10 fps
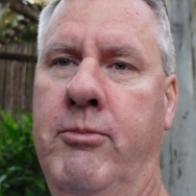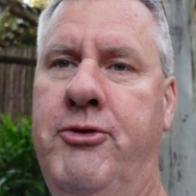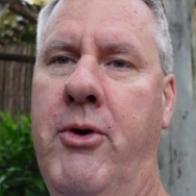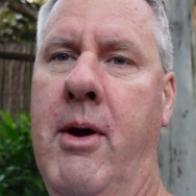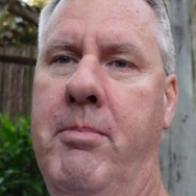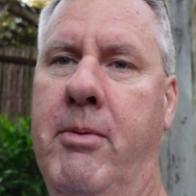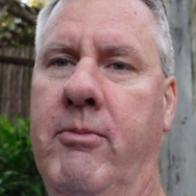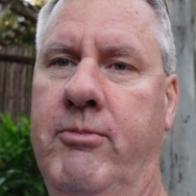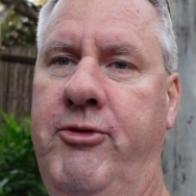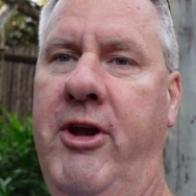trip
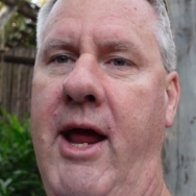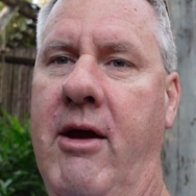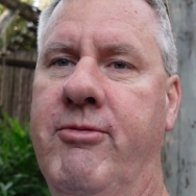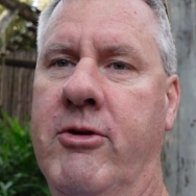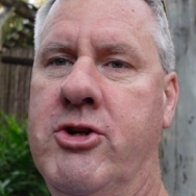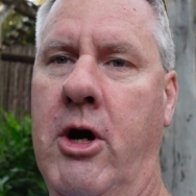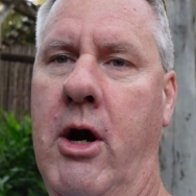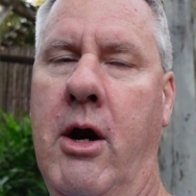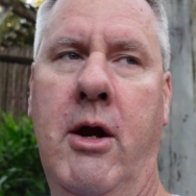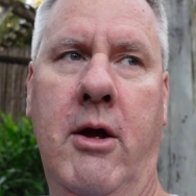today for sure.